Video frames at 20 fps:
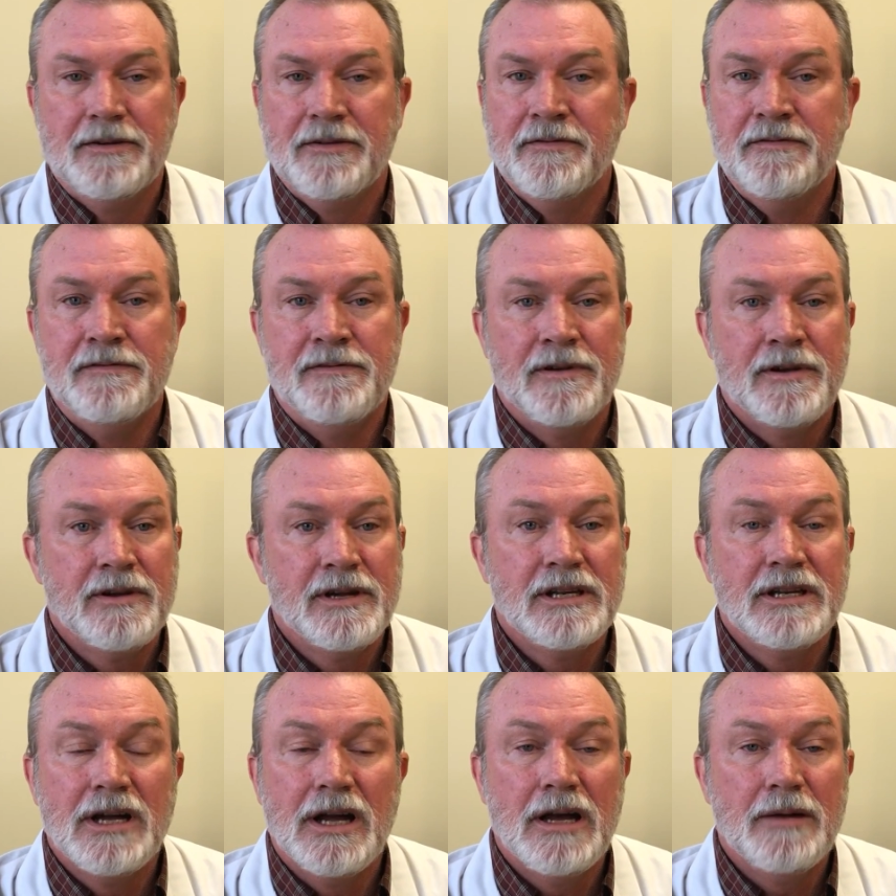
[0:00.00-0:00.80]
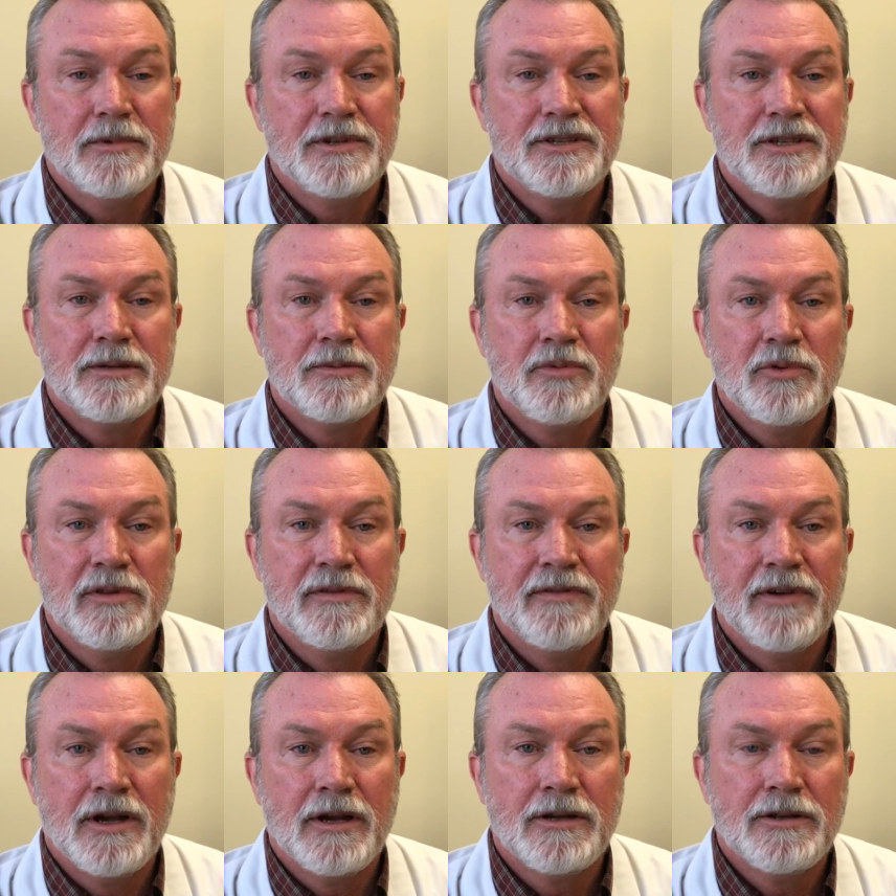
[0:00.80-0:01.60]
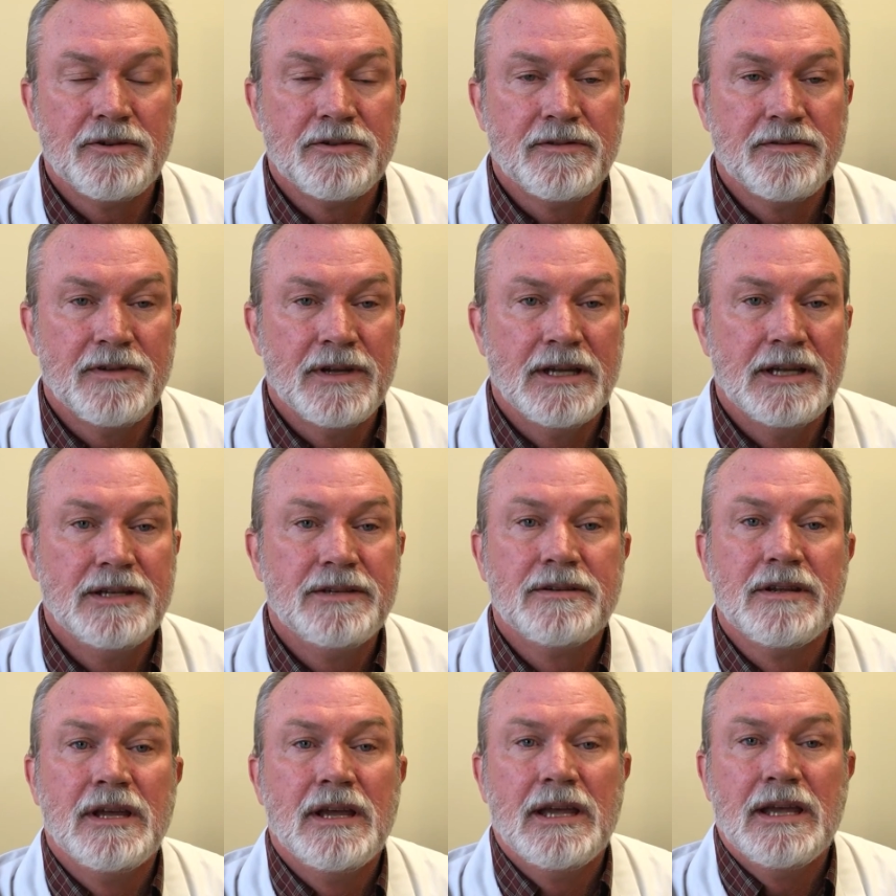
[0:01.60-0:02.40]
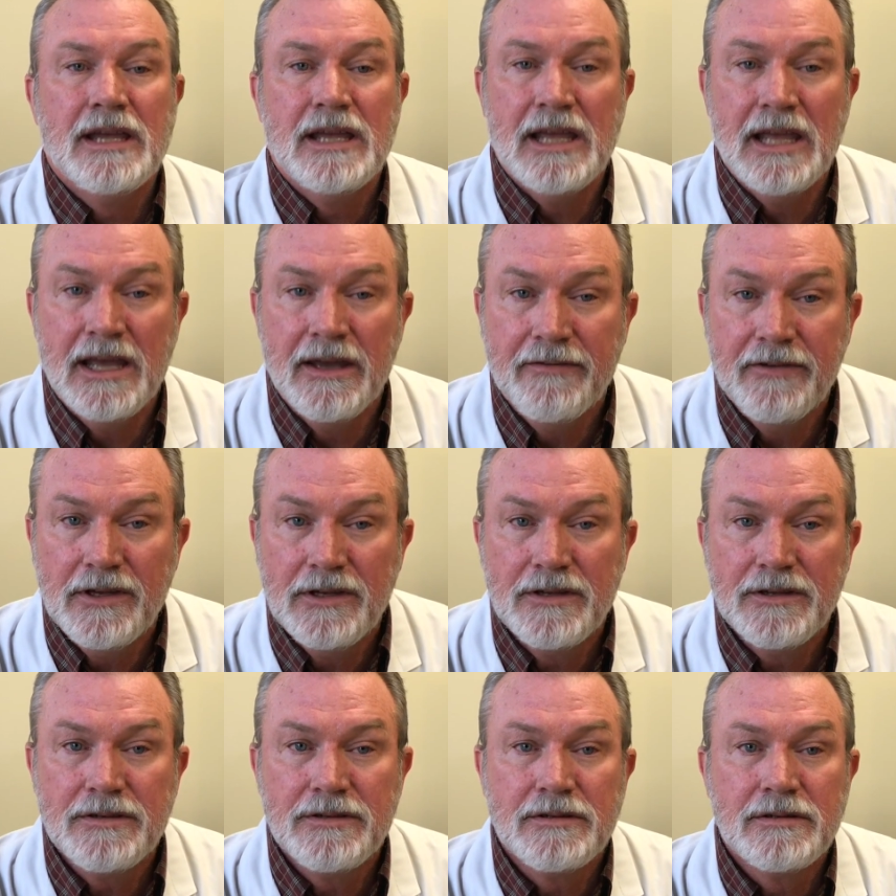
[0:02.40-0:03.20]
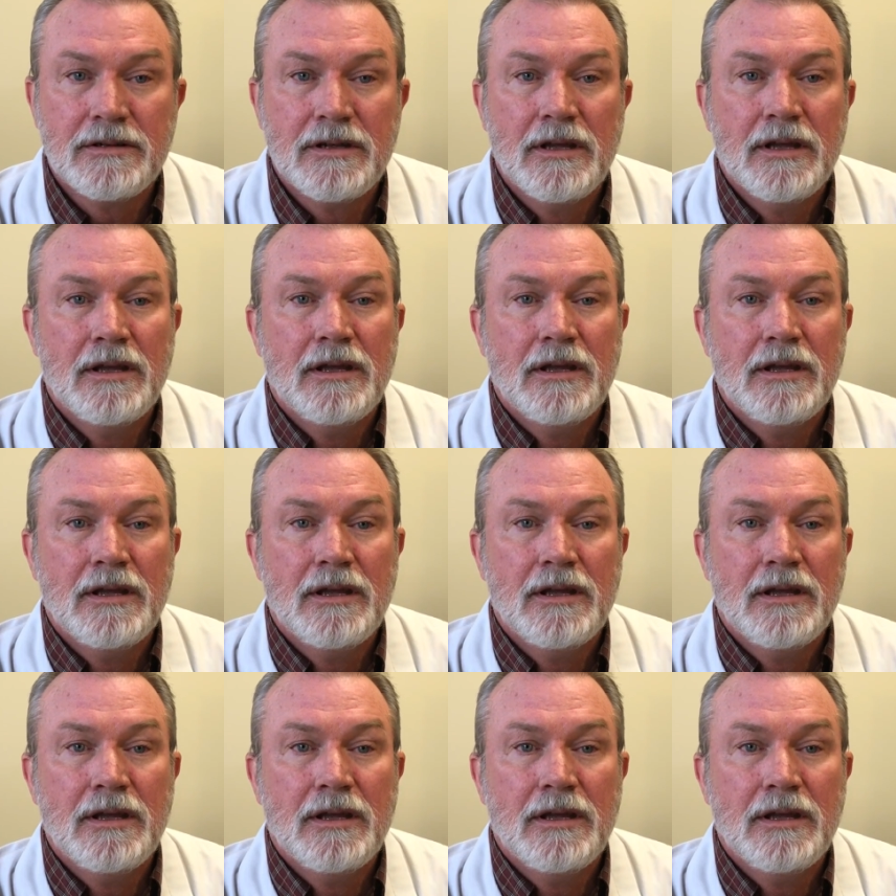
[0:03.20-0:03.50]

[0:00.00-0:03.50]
very common symptom of the varicose veins, heaviness,